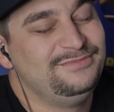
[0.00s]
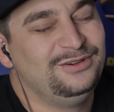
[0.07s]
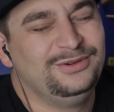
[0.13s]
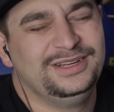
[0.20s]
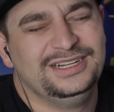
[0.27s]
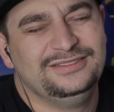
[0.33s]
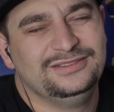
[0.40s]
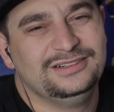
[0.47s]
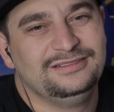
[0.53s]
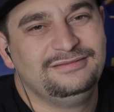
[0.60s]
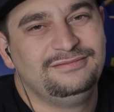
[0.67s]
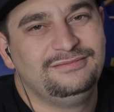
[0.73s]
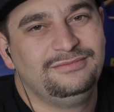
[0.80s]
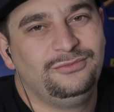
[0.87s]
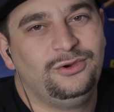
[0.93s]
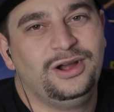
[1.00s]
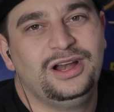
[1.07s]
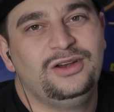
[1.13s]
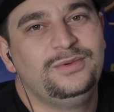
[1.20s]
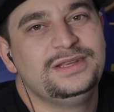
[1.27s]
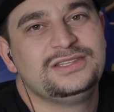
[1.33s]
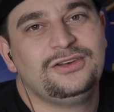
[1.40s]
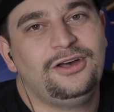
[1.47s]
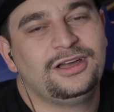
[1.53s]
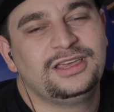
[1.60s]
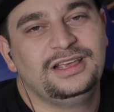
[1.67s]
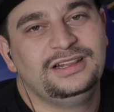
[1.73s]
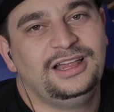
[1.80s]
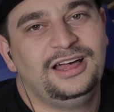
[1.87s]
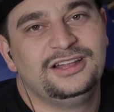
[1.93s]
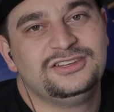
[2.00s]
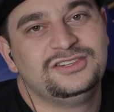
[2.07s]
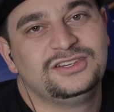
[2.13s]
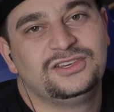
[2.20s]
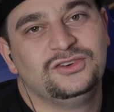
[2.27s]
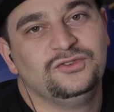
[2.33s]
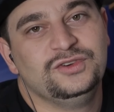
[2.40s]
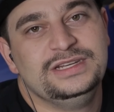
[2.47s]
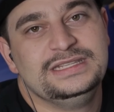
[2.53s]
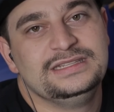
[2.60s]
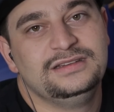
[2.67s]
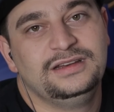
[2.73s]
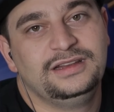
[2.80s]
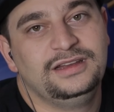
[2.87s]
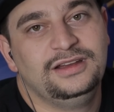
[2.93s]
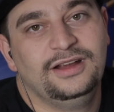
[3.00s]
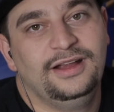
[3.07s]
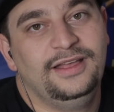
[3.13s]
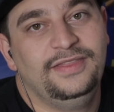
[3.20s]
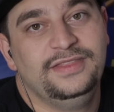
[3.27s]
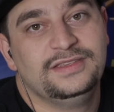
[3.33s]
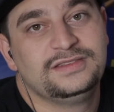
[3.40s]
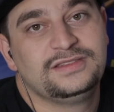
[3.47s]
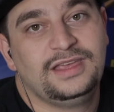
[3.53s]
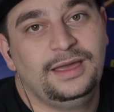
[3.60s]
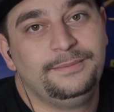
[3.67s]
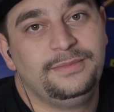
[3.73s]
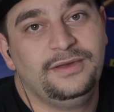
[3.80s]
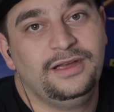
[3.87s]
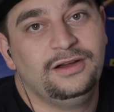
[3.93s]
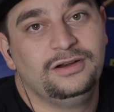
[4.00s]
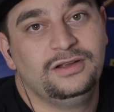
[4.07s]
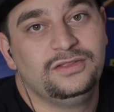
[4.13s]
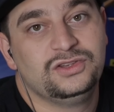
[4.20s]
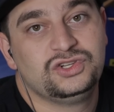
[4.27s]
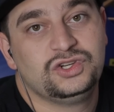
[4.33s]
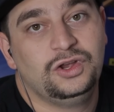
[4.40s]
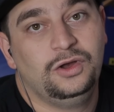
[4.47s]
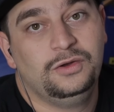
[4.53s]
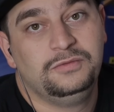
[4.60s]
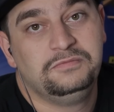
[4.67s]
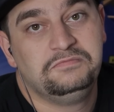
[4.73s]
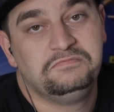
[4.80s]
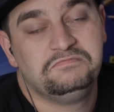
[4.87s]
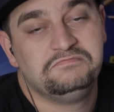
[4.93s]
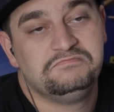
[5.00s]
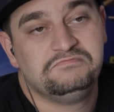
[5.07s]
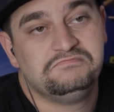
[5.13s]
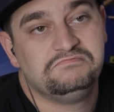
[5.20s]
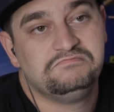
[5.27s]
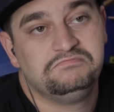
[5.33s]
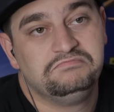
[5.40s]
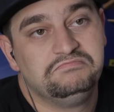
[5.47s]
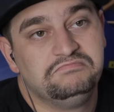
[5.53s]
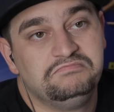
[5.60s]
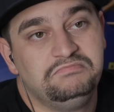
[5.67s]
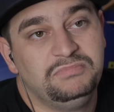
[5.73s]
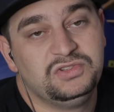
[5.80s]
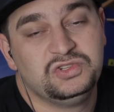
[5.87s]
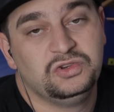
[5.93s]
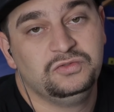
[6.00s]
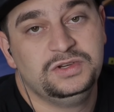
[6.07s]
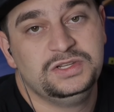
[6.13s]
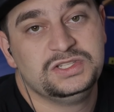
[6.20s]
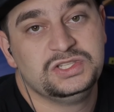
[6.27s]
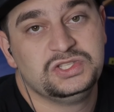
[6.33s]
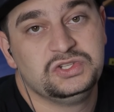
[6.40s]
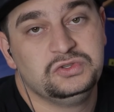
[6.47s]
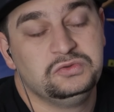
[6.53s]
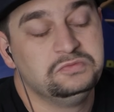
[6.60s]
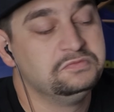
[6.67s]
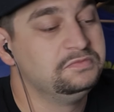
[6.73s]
But whatever. Why are we talking logic and reasoning here in this type of era of the show? There's no reason to.